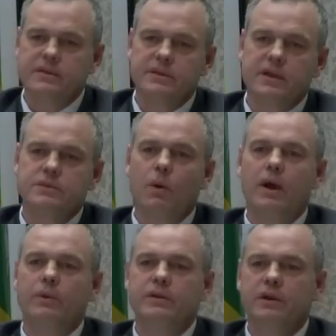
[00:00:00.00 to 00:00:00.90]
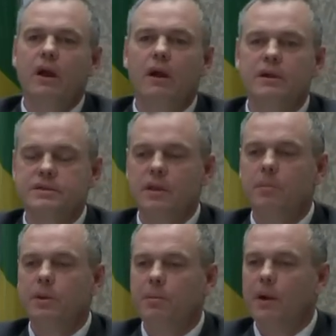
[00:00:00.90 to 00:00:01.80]
That's, that's why we took our R C
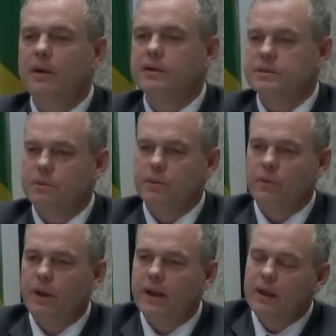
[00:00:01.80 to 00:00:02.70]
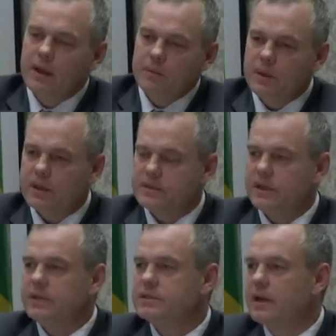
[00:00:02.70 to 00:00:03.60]
M P partners and we went, because
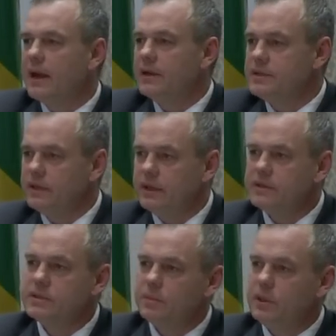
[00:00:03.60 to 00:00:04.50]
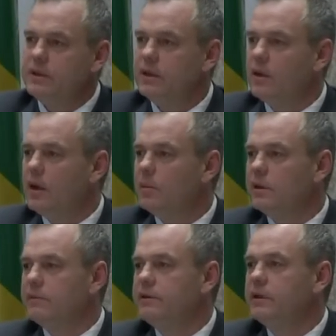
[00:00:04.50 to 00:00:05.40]
any strategy needs to be the
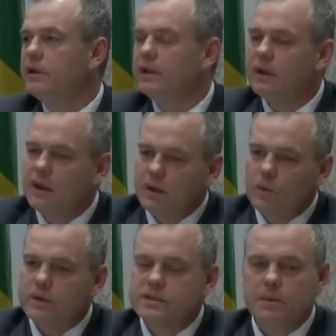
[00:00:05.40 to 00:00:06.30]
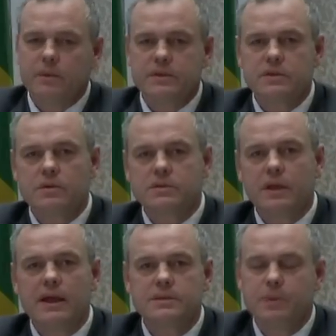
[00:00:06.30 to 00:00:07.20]
anomaly of dealing with some of the
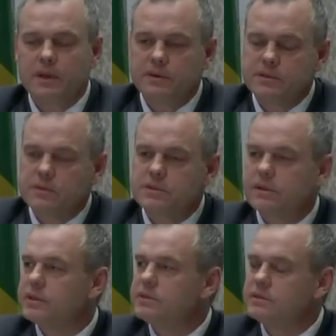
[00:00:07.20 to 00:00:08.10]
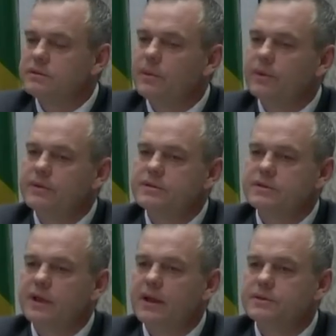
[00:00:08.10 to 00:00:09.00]
social aspect or social issues from northern
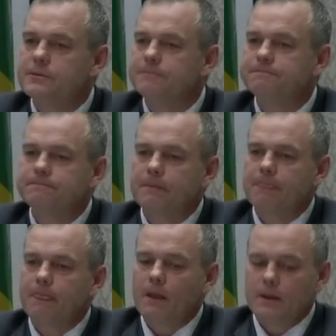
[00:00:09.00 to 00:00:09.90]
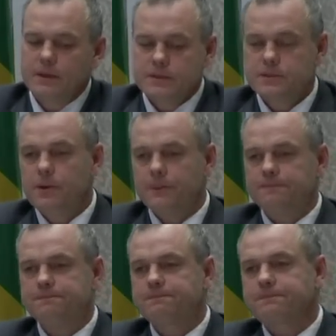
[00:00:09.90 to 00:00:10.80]
Saskatchewan. So,